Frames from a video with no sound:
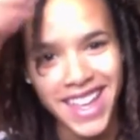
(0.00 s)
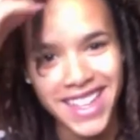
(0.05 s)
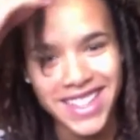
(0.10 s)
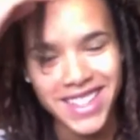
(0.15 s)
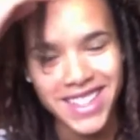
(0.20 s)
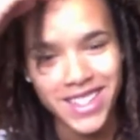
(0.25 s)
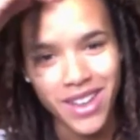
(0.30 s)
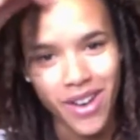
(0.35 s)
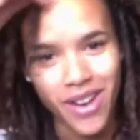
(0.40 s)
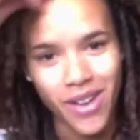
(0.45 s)

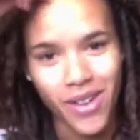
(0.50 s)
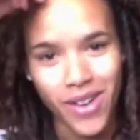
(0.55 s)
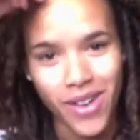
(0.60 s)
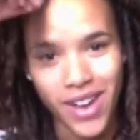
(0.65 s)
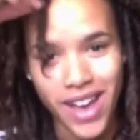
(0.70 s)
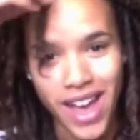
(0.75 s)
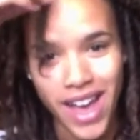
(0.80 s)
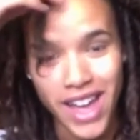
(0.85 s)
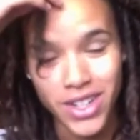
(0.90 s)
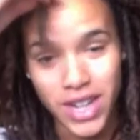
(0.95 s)
So
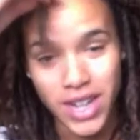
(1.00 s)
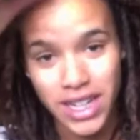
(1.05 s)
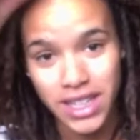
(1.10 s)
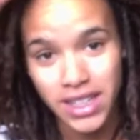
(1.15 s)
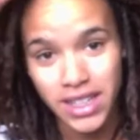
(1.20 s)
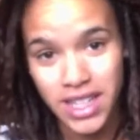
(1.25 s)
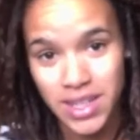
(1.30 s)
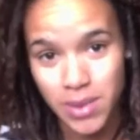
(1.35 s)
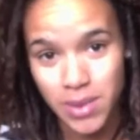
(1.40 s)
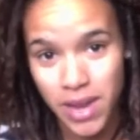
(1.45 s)
I tried on
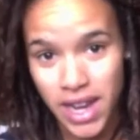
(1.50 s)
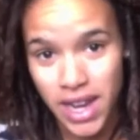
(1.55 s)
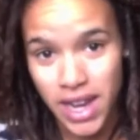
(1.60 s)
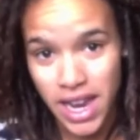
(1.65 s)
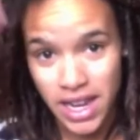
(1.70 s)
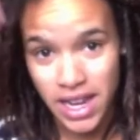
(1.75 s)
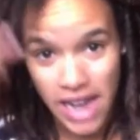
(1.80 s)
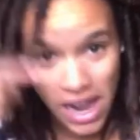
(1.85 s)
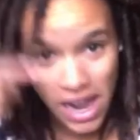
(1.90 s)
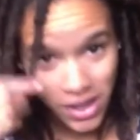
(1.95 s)
this one,
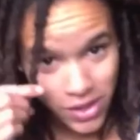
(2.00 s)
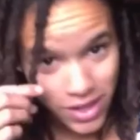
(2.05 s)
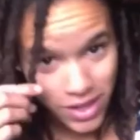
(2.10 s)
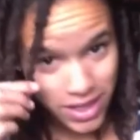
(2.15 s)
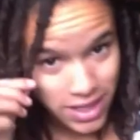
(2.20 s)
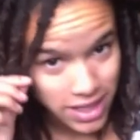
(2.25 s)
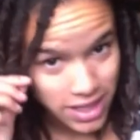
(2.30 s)
and now you can